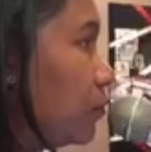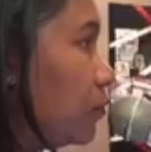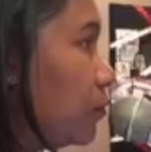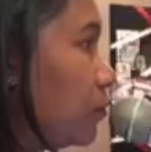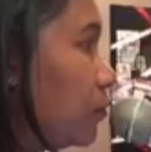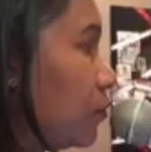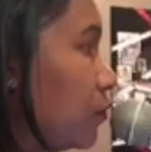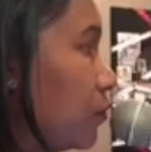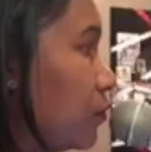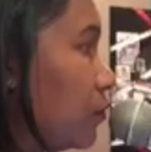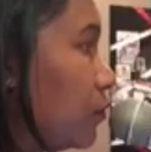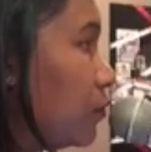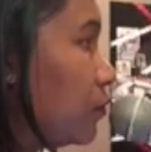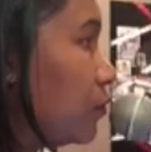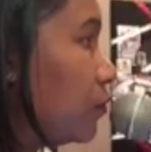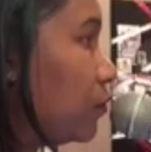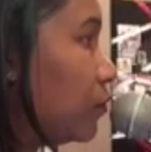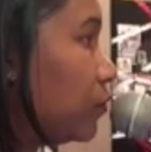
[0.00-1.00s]

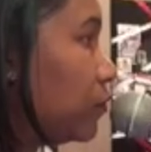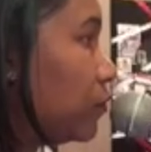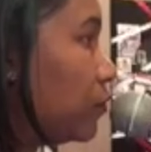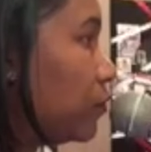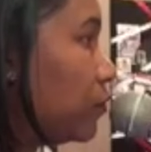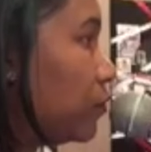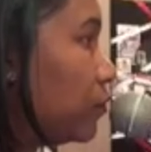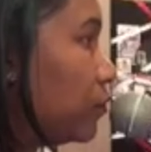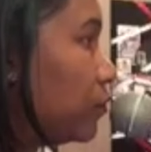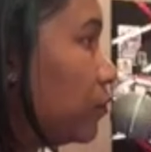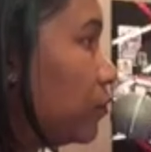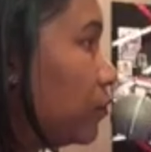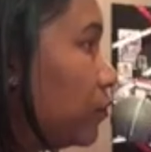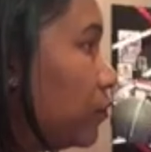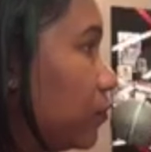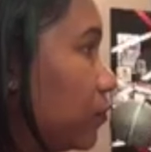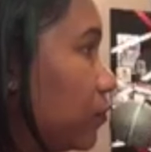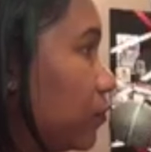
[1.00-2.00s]

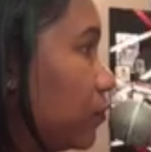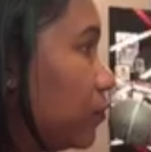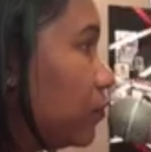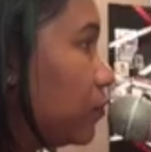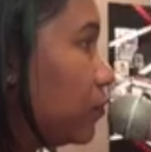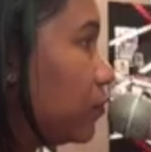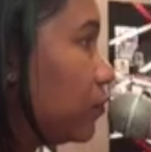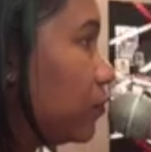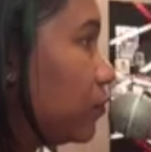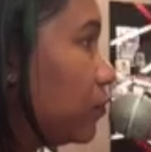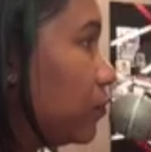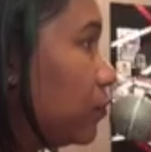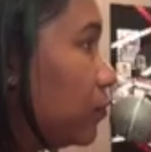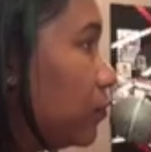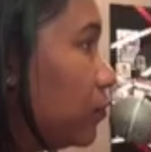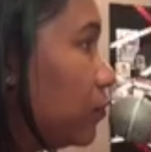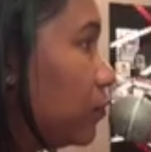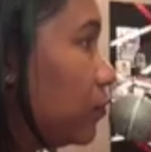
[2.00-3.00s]

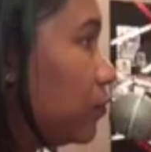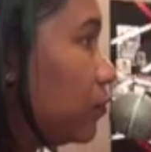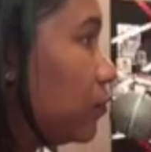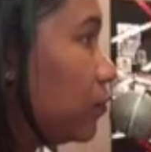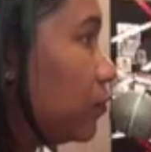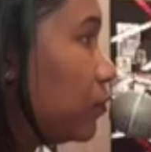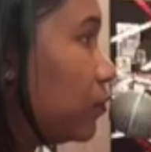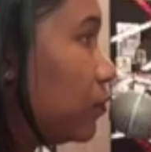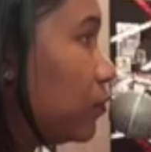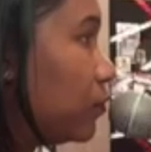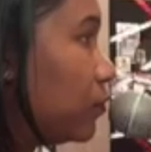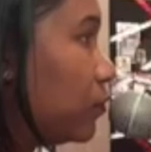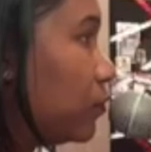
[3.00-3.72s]
(not speaking)